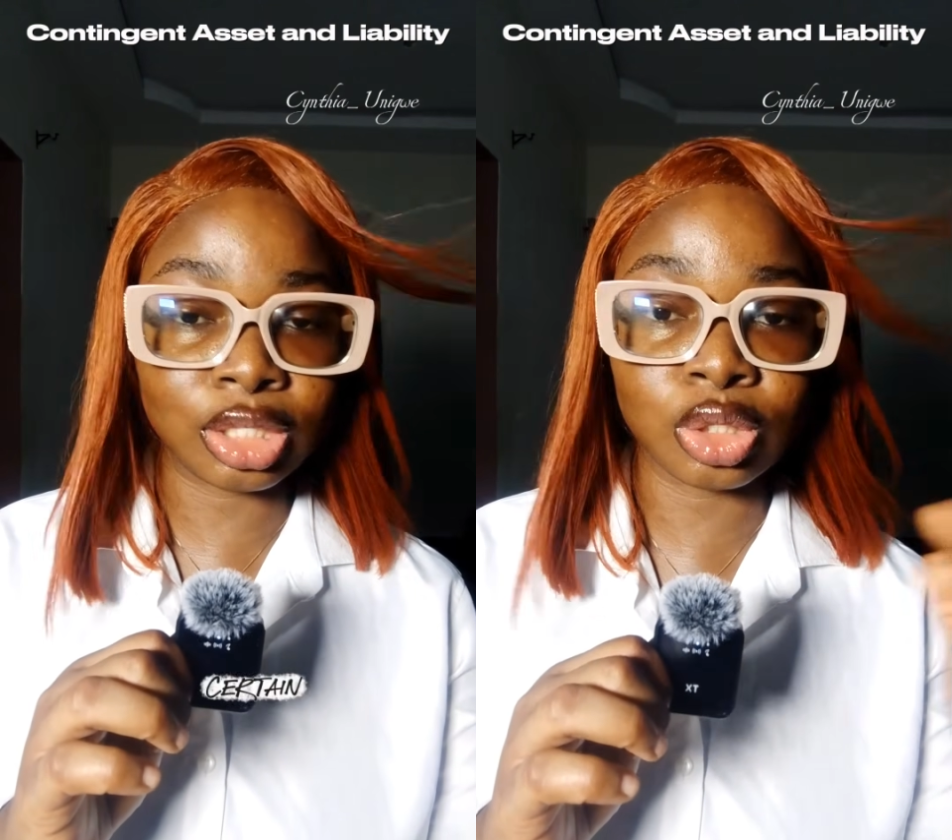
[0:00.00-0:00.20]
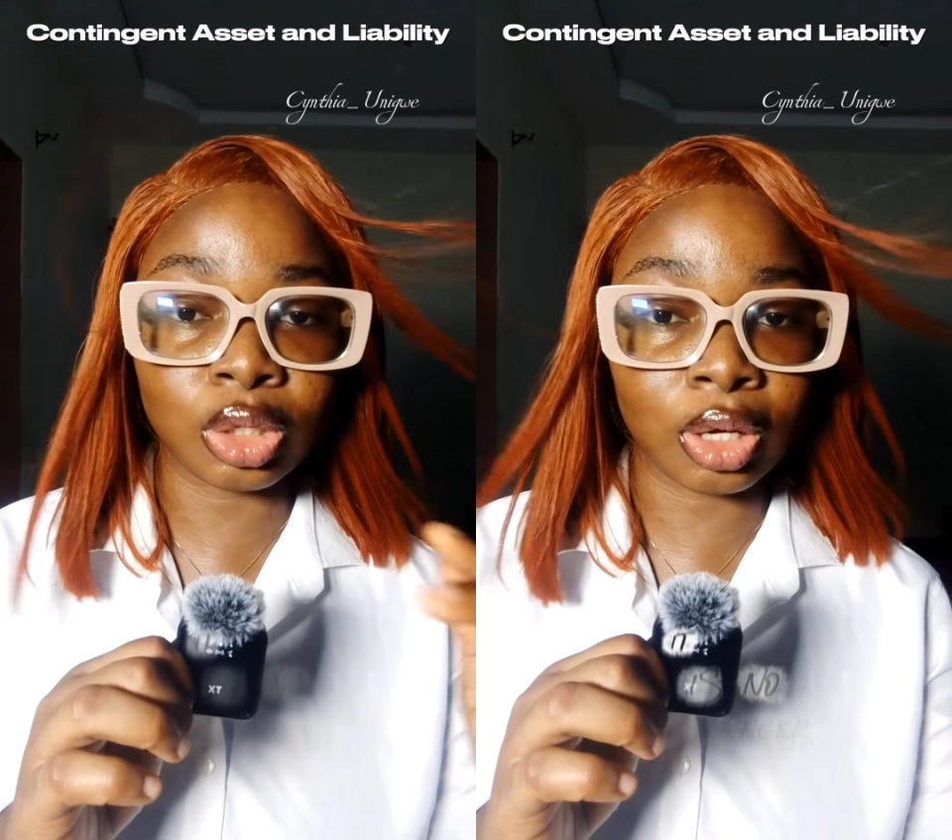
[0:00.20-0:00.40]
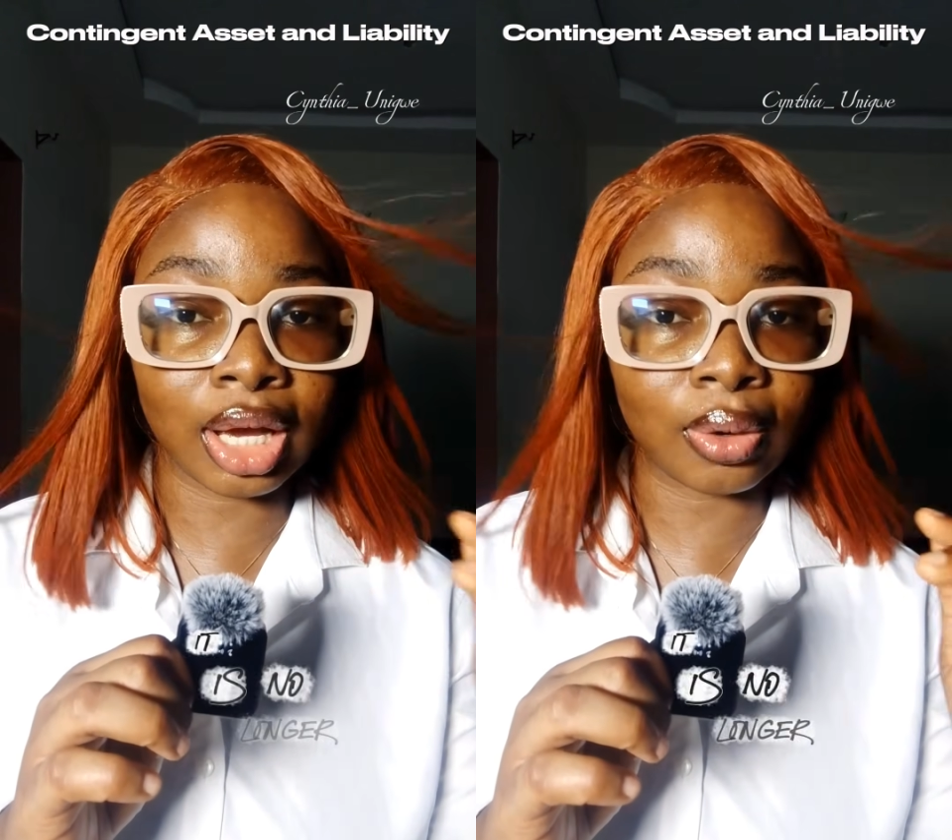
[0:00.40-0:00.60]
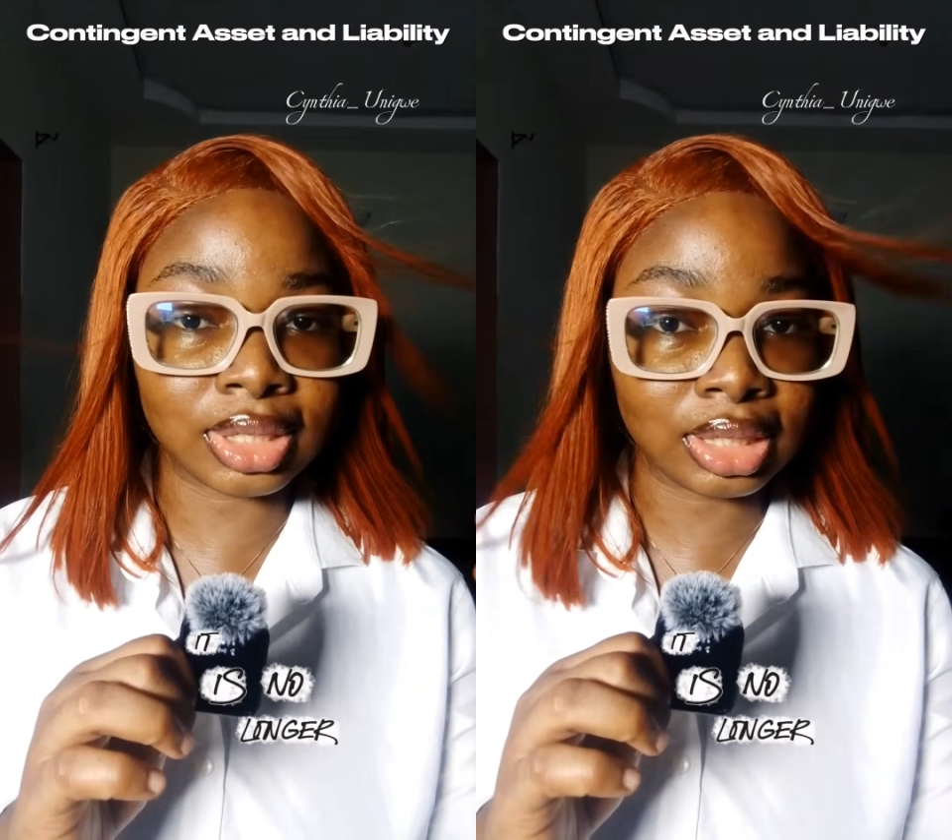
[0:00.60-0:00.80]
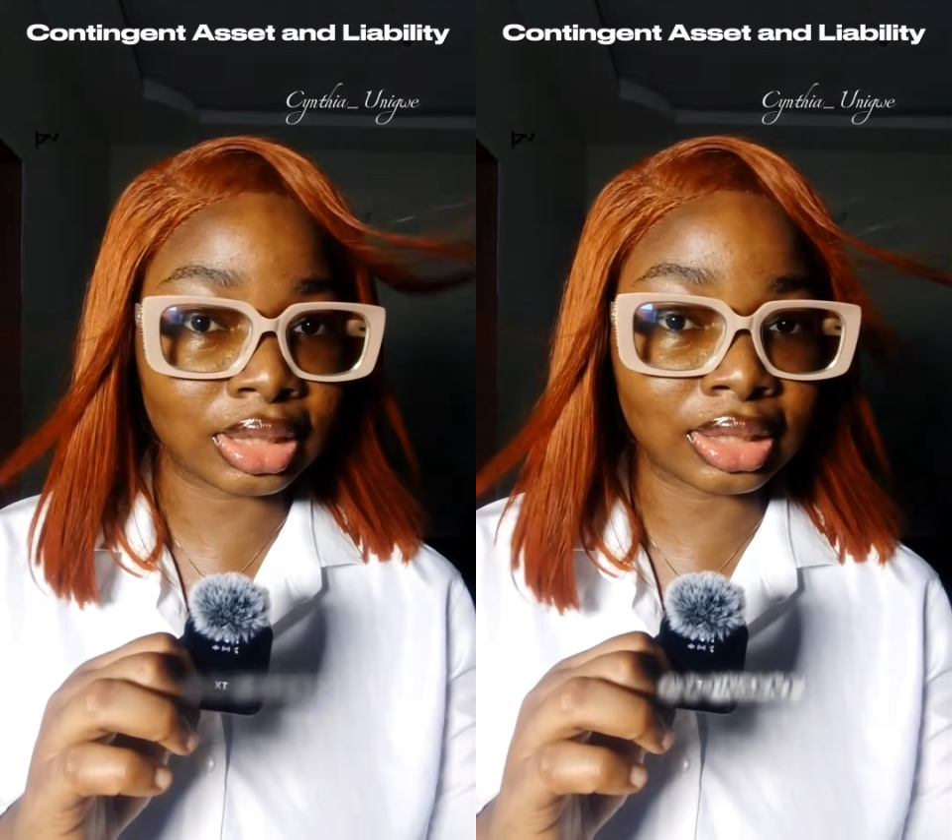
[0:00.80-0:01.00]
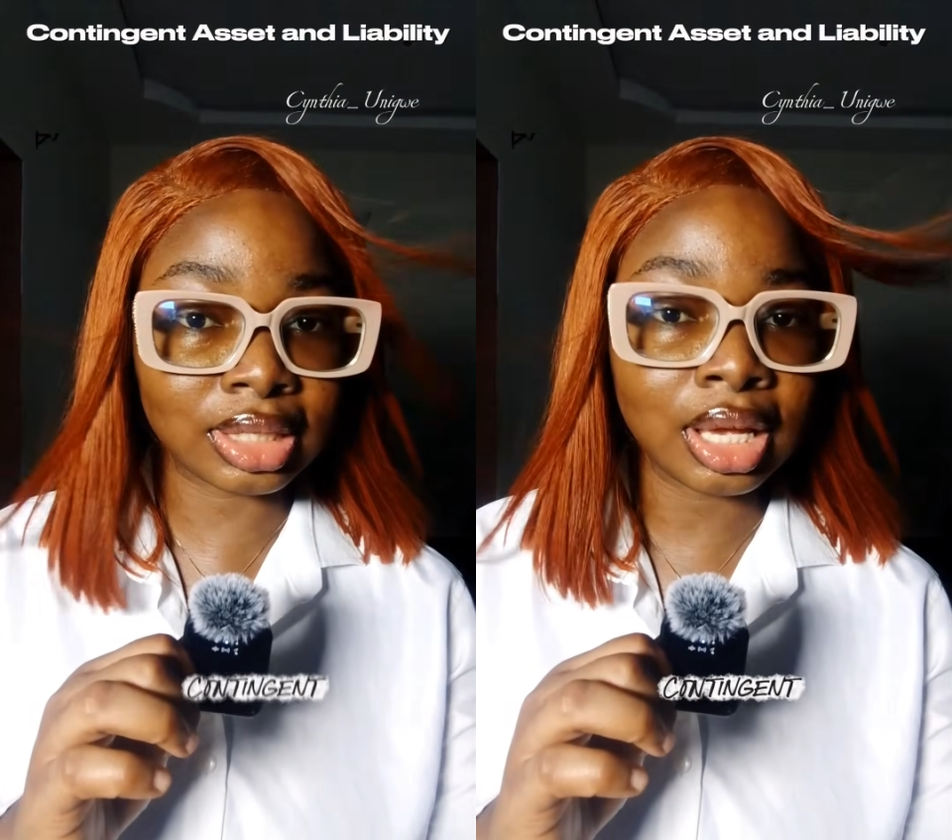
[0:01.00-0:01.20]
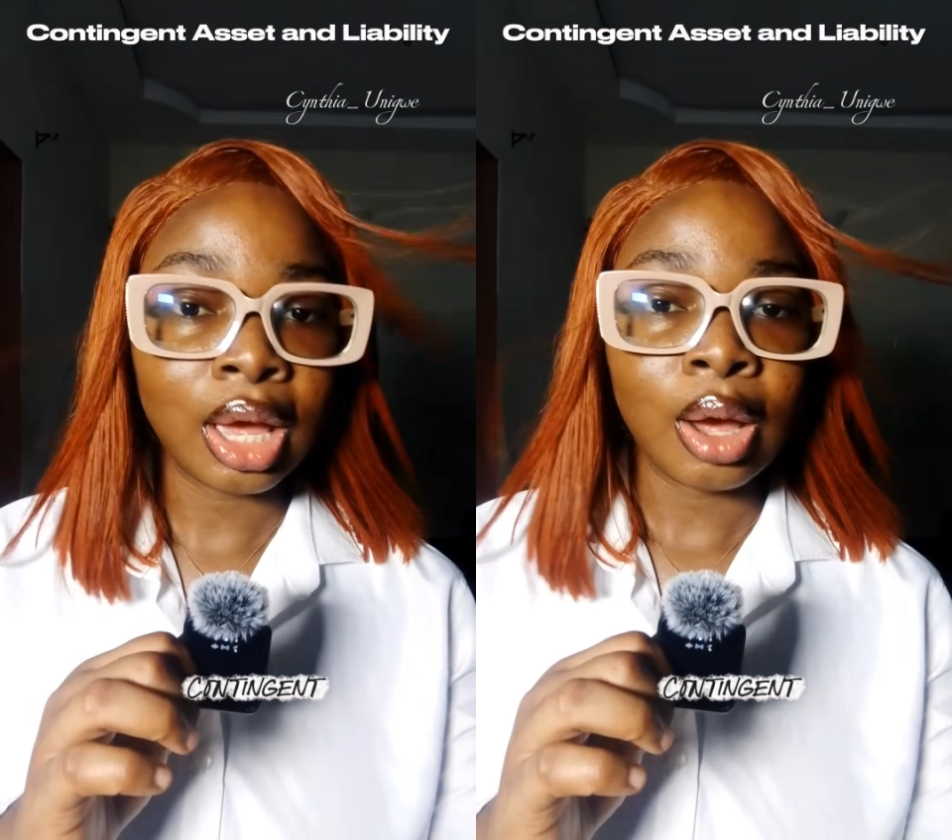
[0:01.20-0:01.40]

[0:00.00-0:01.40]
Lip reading: it is no longer contingent.